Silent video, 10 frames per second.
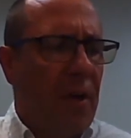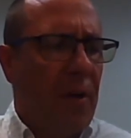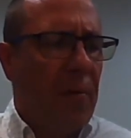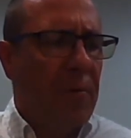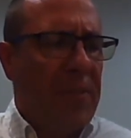
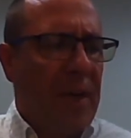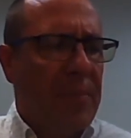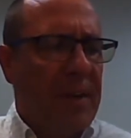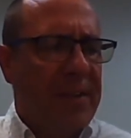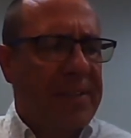With that
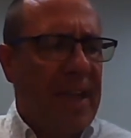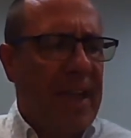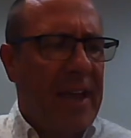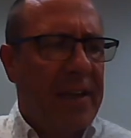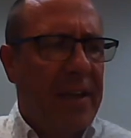being
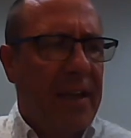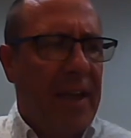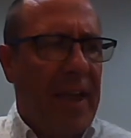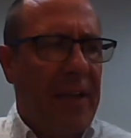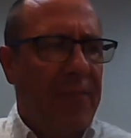said,
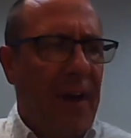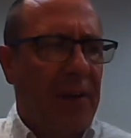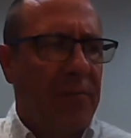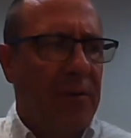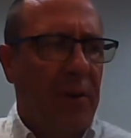if I
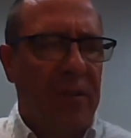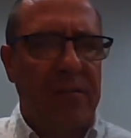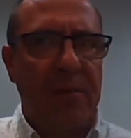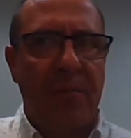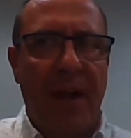don't know
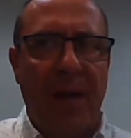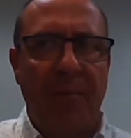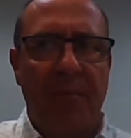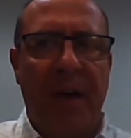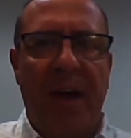there's a
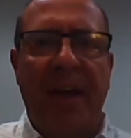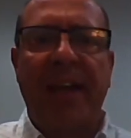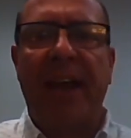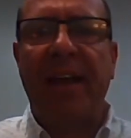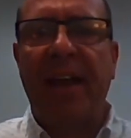problem, I
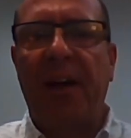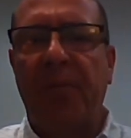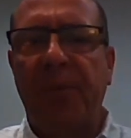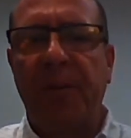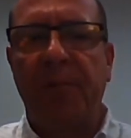can't
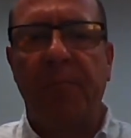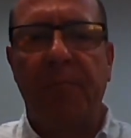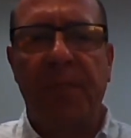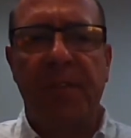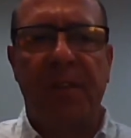help you.
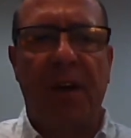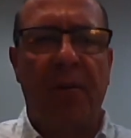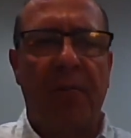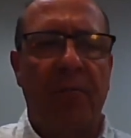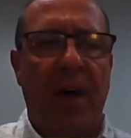
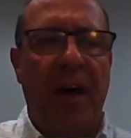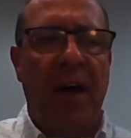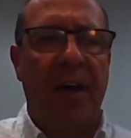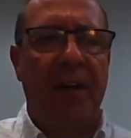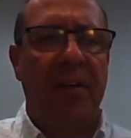So
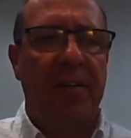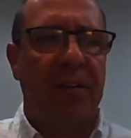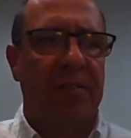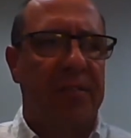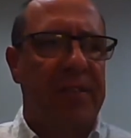
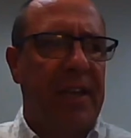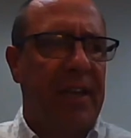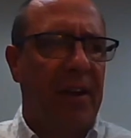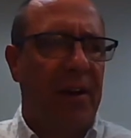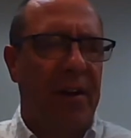you'll
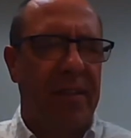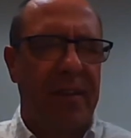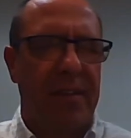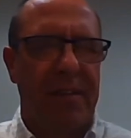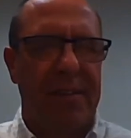see on
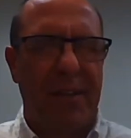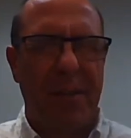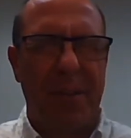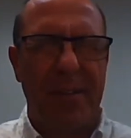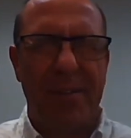the
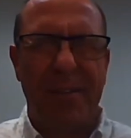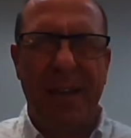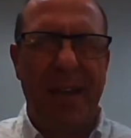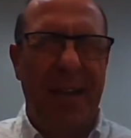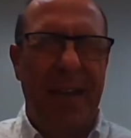syllabus
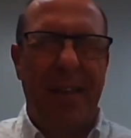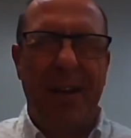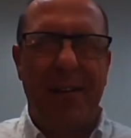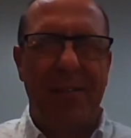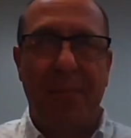
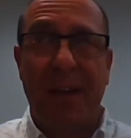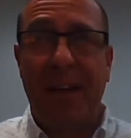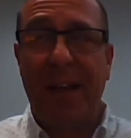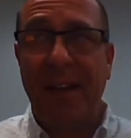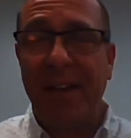there's my
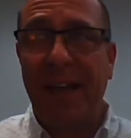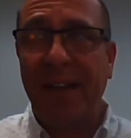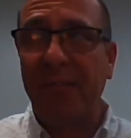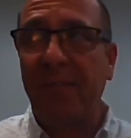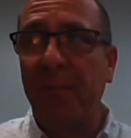
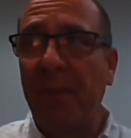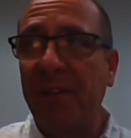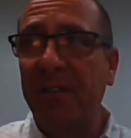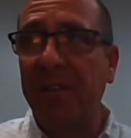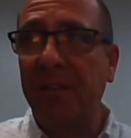contact
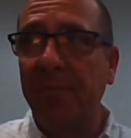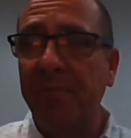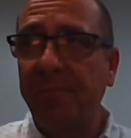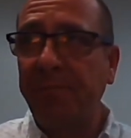information.